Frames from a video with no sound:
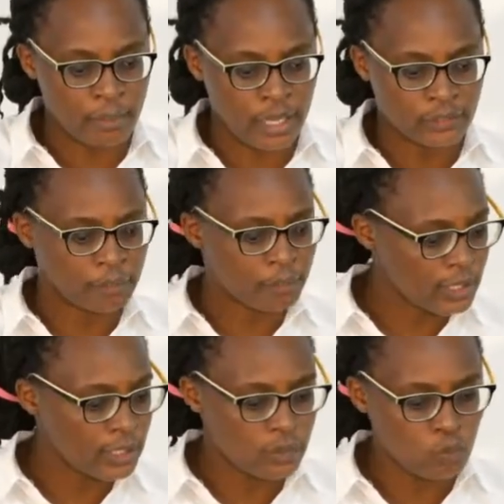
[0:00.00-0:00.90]
about, the
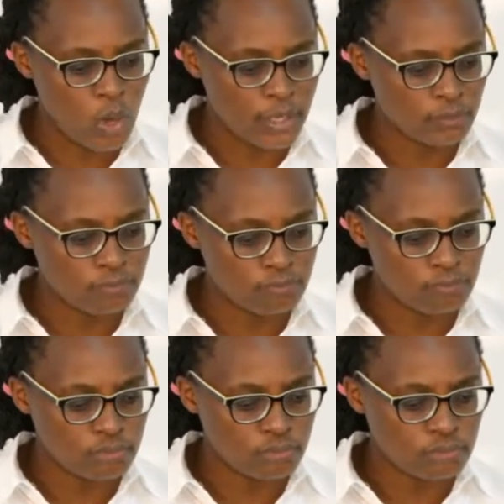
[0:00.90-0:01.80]
big
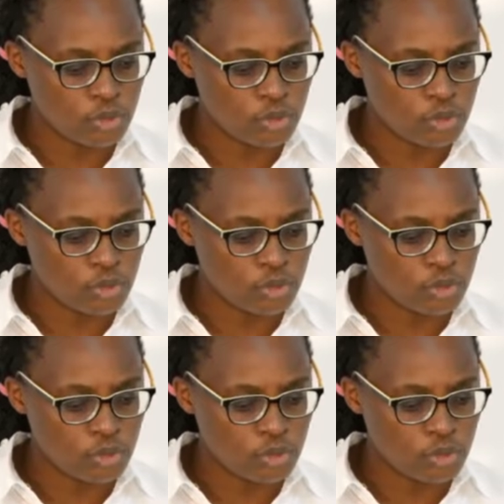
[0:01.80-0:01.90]
one,